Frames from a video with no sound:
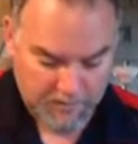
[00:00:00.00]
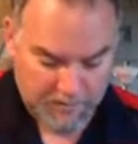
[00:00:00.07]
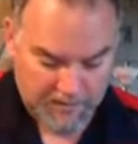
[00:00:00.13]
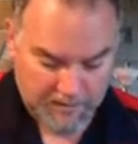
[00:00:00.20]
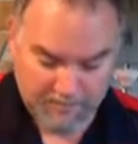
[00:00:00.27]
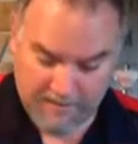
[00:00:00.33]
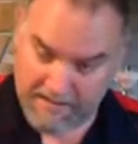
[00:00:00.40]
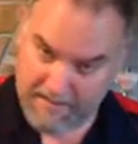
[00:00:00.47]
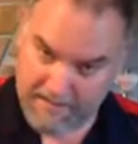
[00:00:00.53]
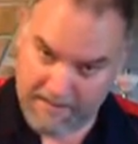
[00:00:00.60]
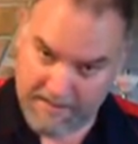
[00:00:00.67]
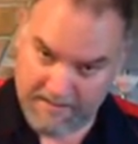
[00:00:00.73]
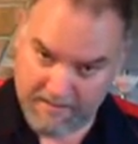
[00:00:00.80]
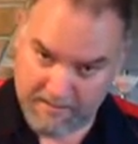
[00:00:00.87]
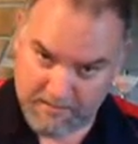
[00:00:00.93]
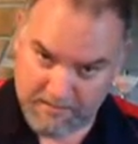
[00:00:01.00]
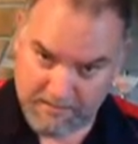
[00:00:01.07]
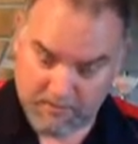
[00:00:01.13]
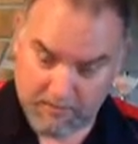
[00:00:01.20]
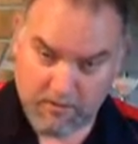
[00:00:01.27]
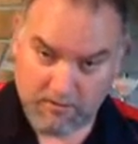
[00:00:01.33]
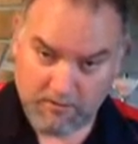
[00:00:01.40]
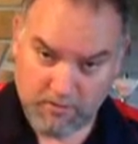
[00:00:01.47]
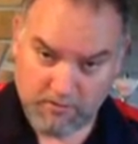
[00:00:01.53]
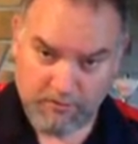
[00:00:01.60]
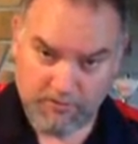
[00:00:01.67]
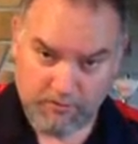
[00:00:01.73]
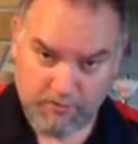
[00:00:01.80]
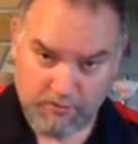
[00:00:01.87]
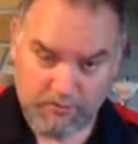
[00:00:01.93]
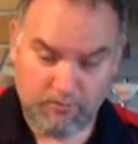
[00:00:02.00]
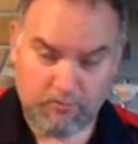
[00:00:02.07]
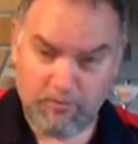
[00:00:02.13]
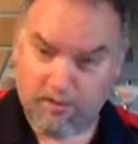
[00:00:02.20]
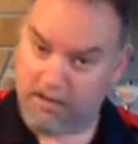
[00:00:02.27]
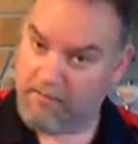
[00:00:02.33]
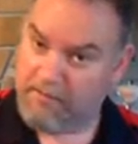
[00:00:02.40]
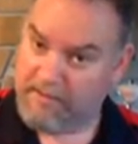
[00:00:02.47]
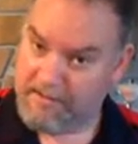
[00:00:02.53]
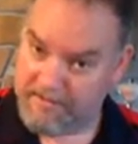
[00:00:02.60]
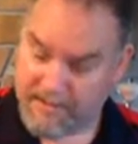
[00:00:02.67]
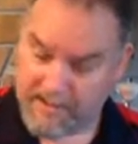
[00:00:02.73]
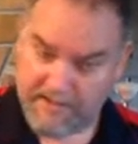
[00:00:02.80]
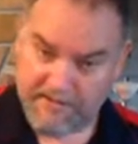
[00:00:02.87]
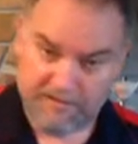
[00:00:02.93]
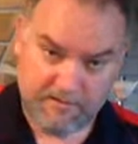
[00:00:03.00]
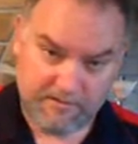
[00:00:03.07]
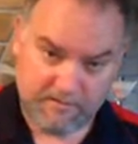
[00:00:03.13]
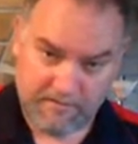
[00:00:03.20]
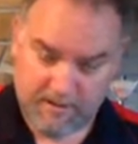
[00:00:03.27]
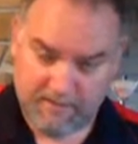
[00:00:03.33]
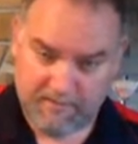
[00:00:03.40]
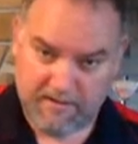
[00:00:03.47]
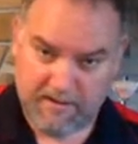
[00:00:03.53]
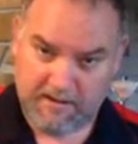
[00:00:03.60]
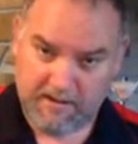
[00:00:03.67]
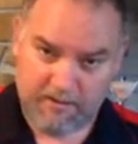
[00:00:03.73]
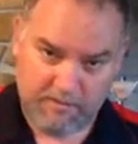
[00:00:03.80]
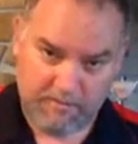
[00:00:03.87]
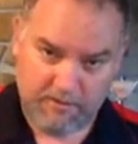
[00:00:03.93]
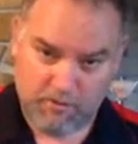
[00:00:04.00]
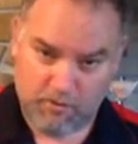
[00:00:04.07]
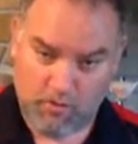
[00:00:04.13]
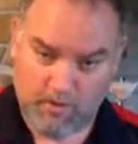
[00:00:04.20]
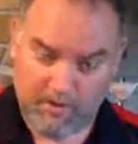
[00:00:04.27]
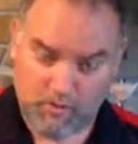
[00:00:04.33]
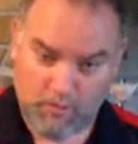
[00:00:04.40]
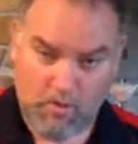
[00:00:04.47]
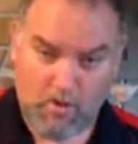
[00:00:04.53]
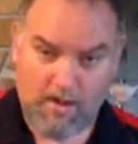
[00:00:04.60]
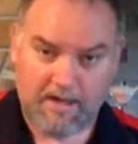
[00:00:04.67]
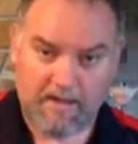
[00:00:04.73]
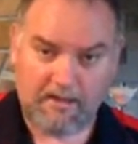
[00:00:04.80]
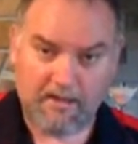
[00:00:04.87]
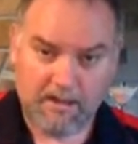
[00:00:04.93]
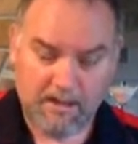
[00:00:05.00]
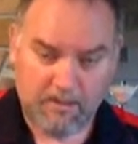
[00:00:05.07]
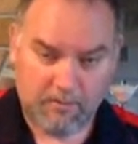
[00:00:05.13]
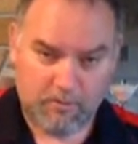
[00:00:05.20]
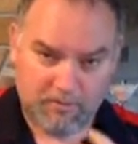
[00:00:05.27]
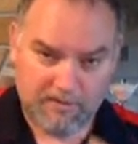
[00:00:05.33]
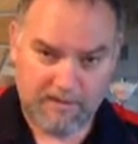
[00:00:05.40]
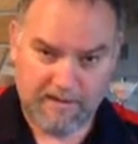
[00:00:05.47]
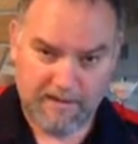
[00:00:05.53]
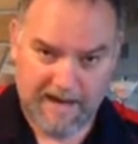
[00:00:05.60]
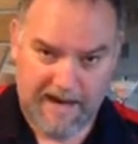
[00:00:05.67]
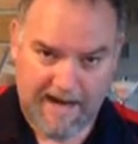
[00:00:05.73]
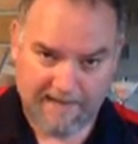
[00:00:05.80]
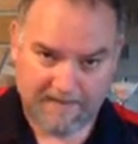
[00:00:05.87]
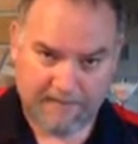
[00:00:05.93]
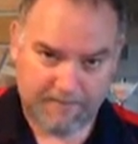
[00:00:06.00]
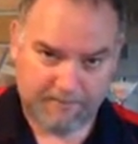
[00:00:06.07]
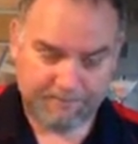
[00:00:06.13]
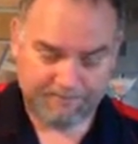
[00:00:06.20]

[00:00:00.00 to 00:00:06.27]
And that has got a lot to do, not only with the taste and everything, and I'm enjoying the wine, but also that acid